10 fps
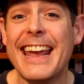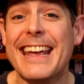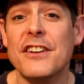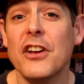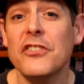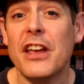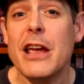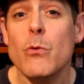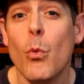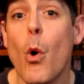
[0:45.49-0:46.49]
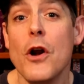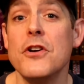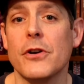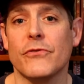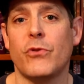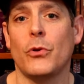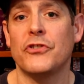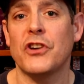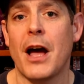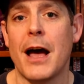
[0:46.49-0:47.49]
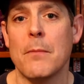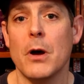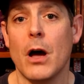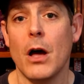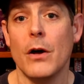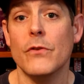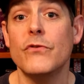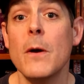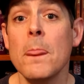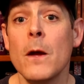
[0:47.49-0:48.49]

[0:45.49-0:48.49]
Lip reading: it does a wonderful job of